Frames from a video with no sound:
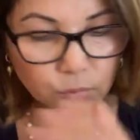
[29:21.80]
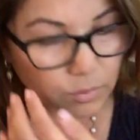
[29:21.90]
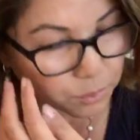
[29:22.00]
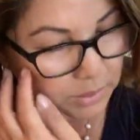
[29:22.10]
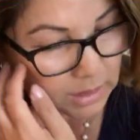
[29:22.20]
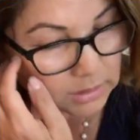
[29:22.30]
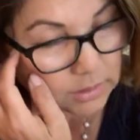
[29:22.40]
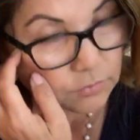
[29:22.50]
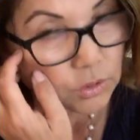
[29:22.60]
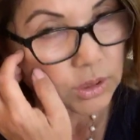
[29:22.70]
because
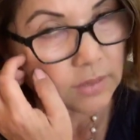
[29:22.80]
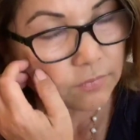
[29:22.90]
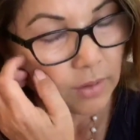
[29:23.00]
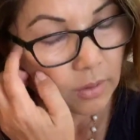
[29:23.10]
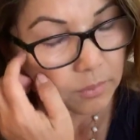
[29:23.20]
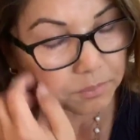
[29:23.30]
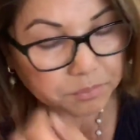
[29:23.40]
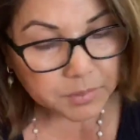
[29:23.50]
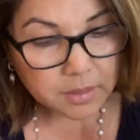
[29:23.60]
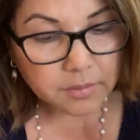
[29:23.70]
if you default,
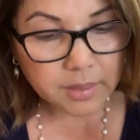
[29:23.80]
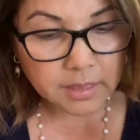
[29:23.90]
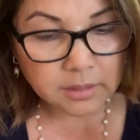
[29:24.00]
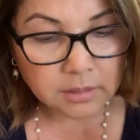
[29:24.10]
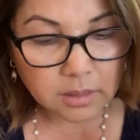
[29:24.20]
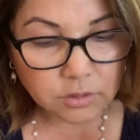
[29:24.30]
then